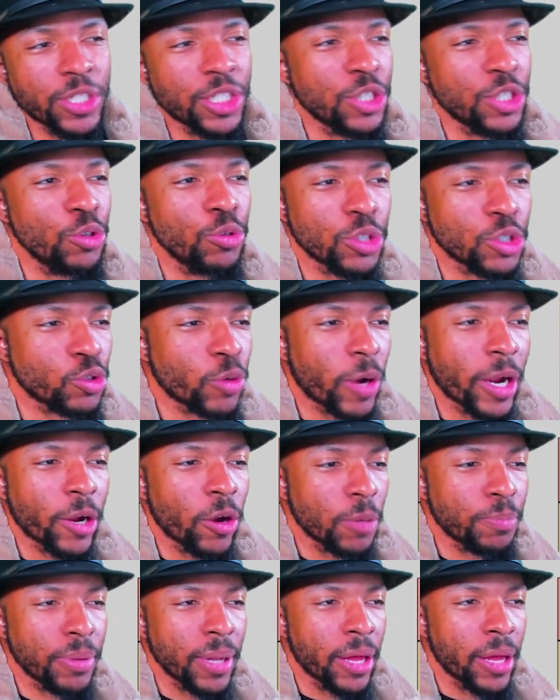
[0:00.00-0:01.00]
and use the striker on
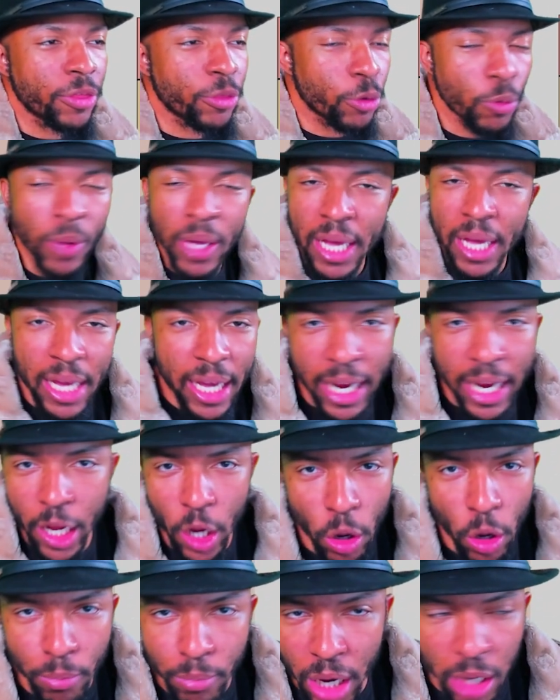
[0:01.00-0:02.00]
a playthrough, it ain't
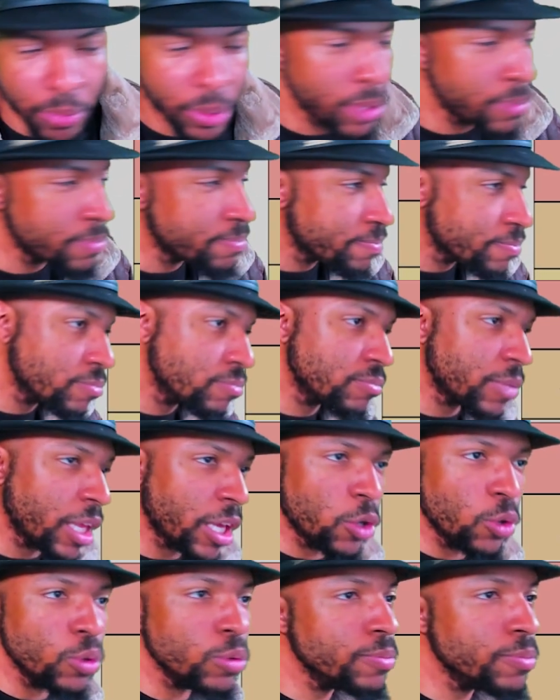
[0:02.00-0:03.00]
gonna bug me. Then
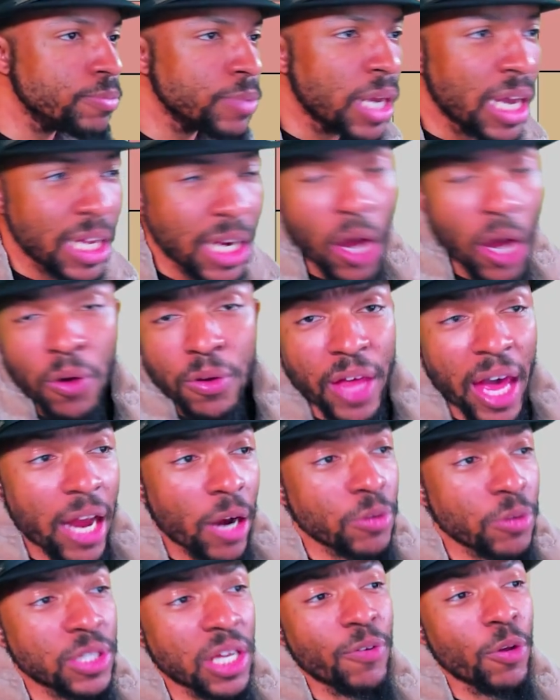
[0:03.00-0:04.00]
cool. And not only that,
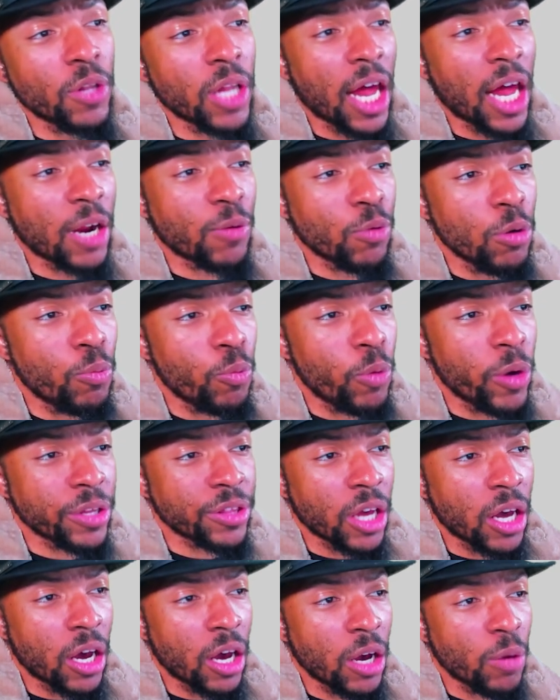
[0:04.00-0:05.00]
it'll save you a lot of room with
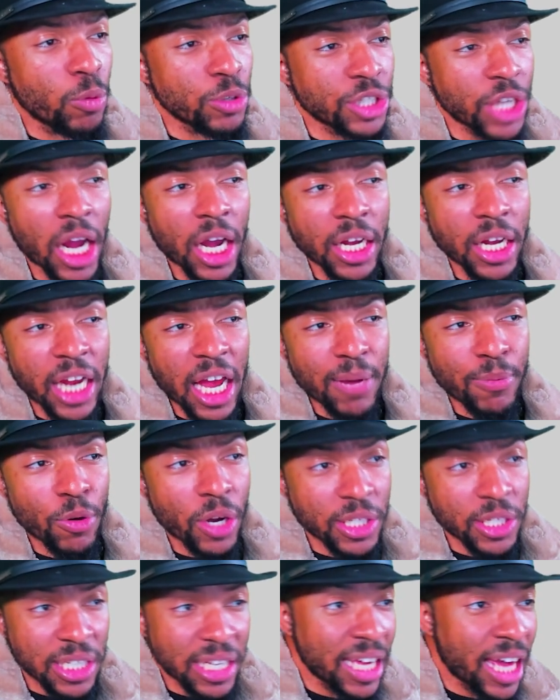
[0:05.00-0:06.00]
shotgun ammo
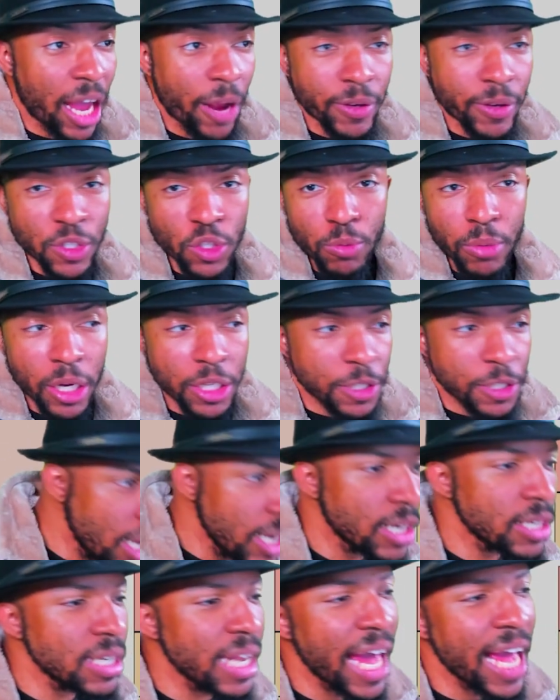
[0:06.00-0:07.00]
because it can carry so much.
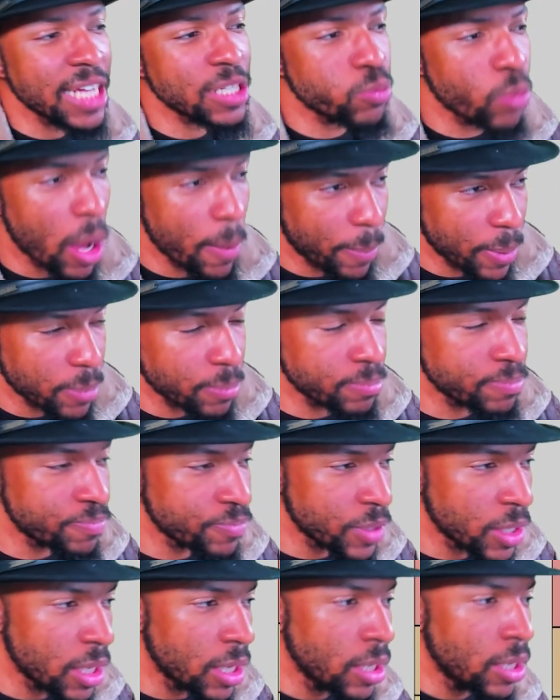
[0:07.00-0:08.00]
Last weapon,
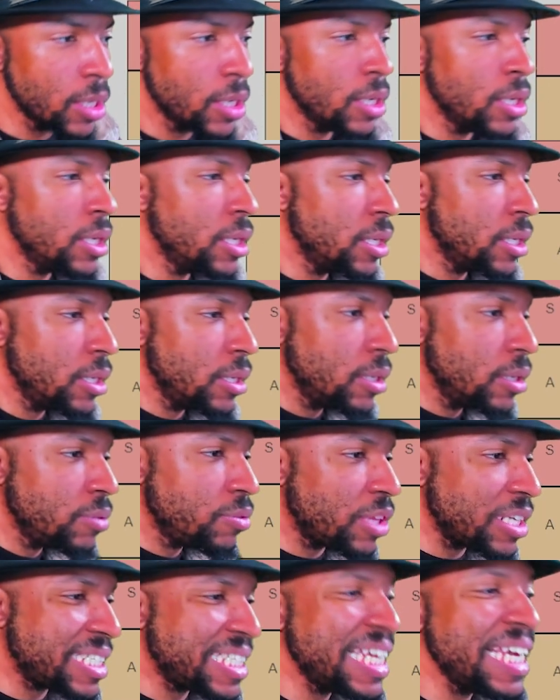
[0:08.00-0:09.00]

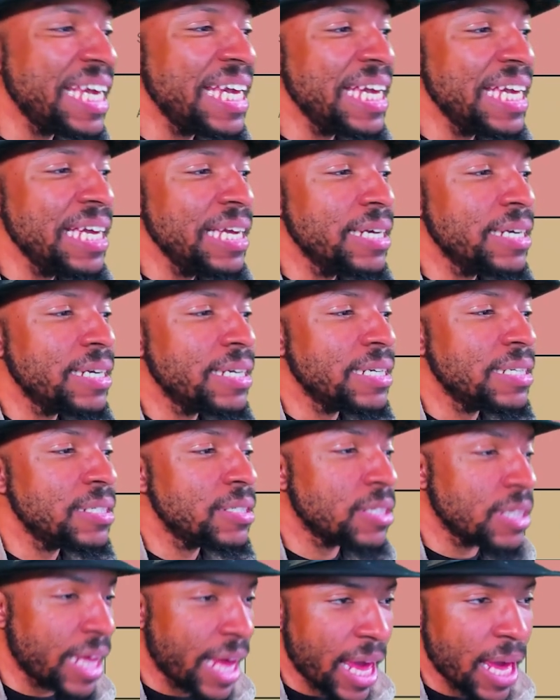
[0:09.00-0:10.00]
the T
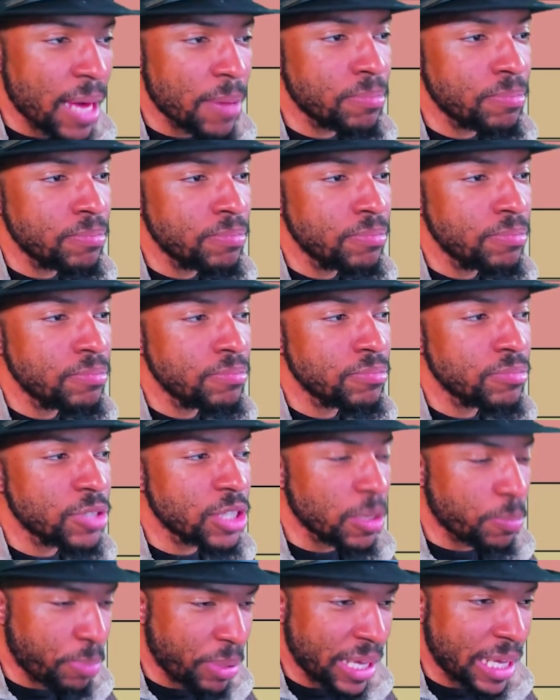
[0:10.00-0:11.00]
to the M to
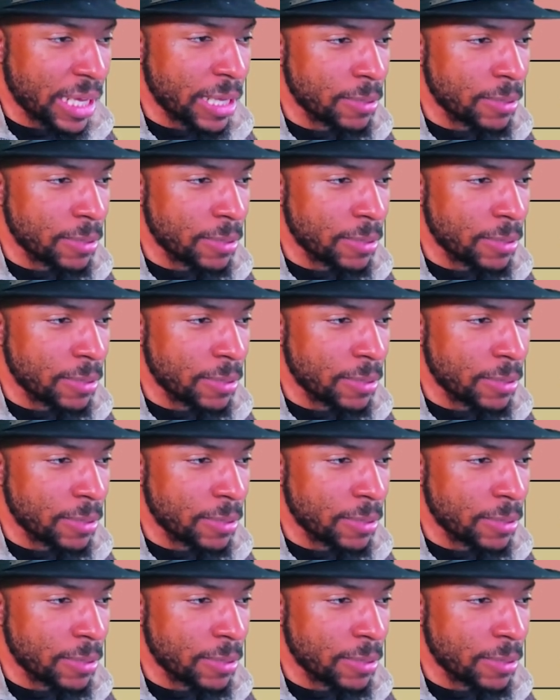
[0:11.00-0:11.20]
the P.